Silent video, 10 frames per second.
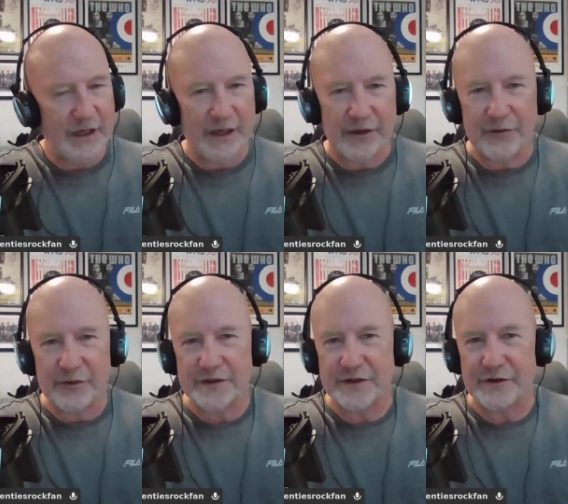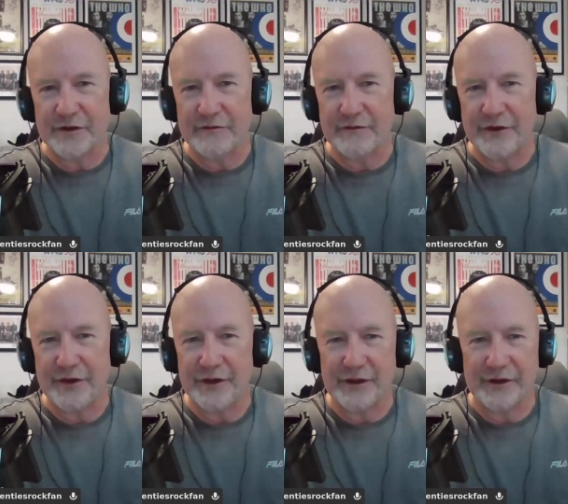and who doesn't love
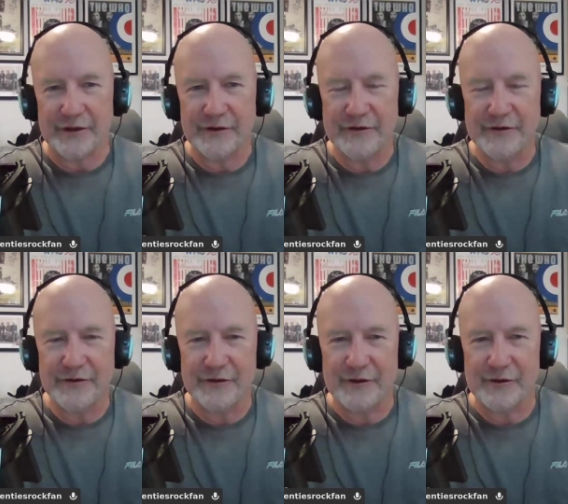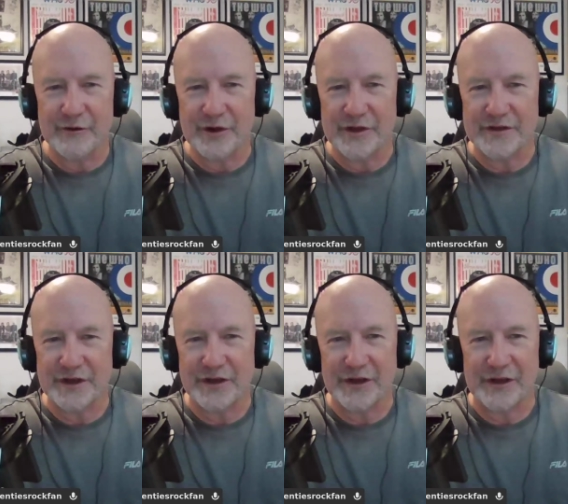the, uh, the glorious
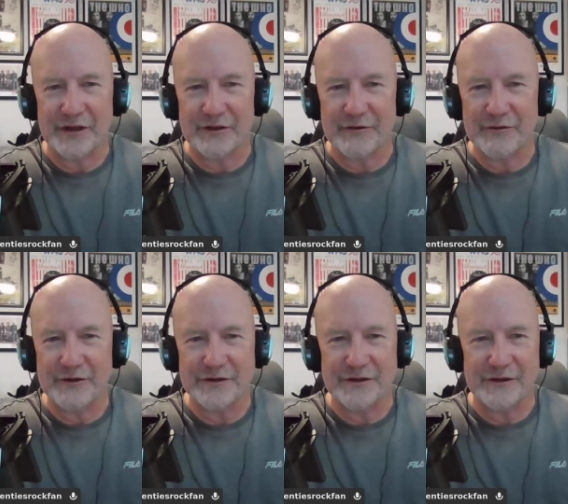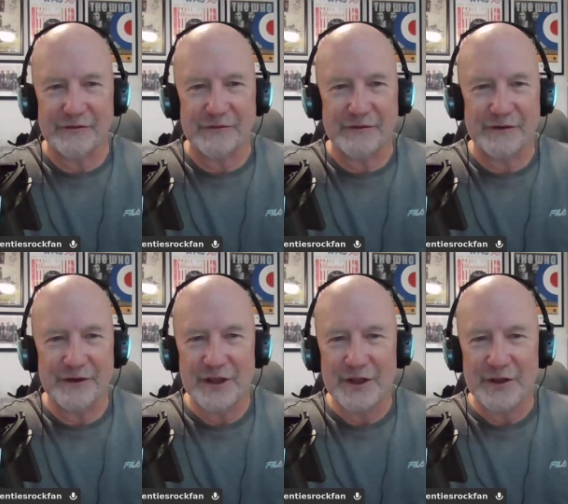ending, and who doesn't love
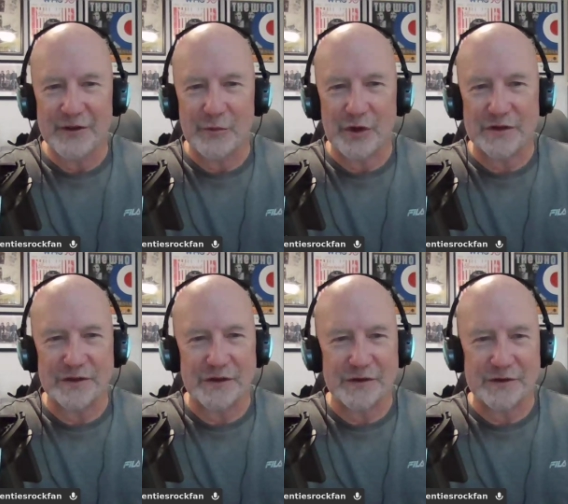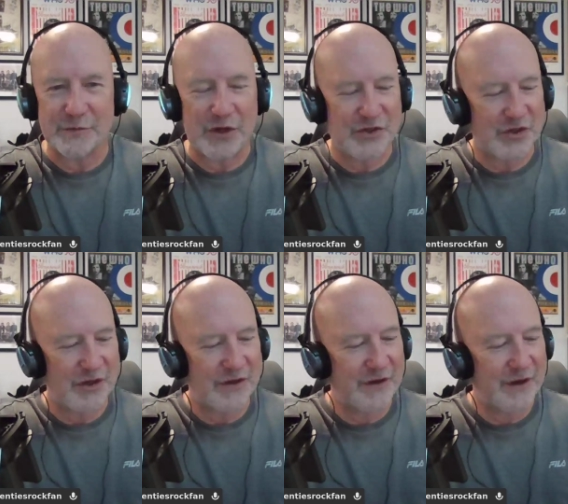the president's speech in
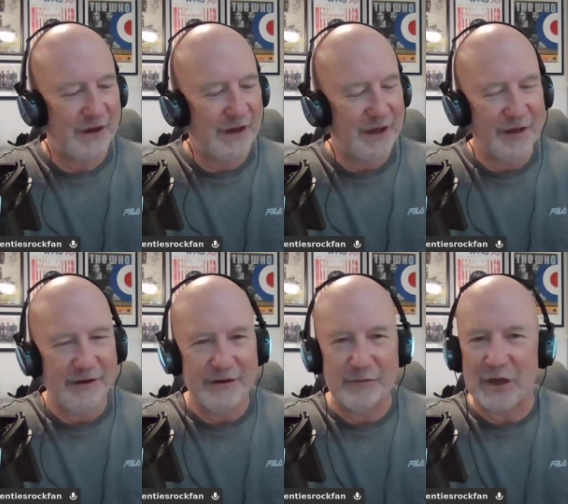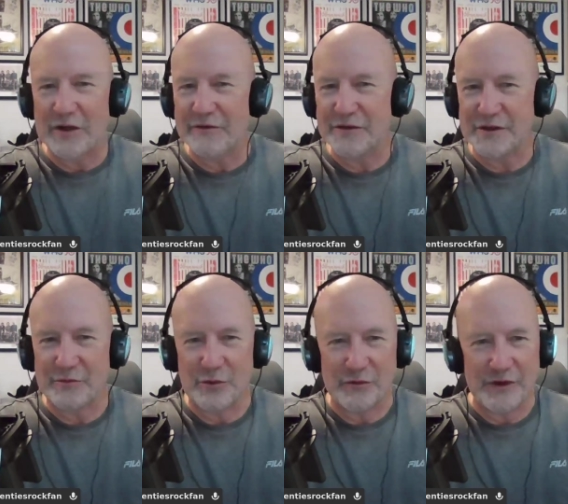it? Magnificent
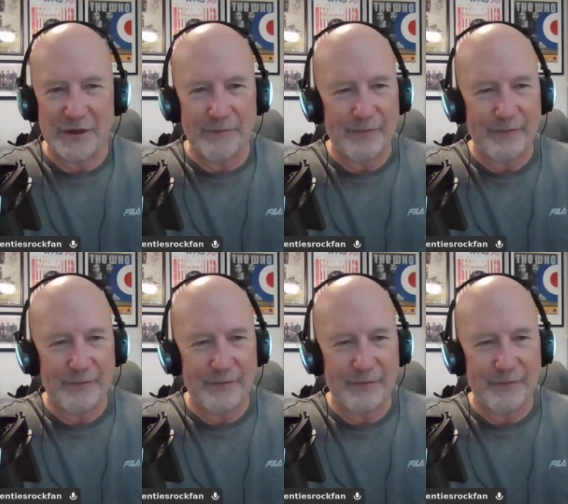movie.